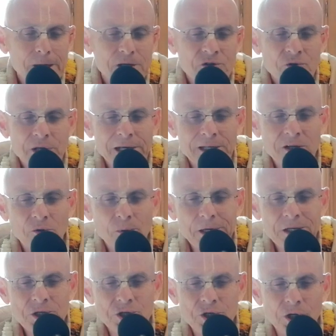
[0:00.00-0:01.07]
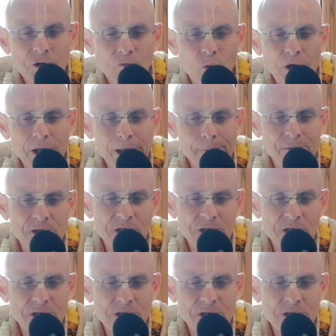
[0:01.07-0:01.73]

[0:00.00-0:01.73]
So that question, what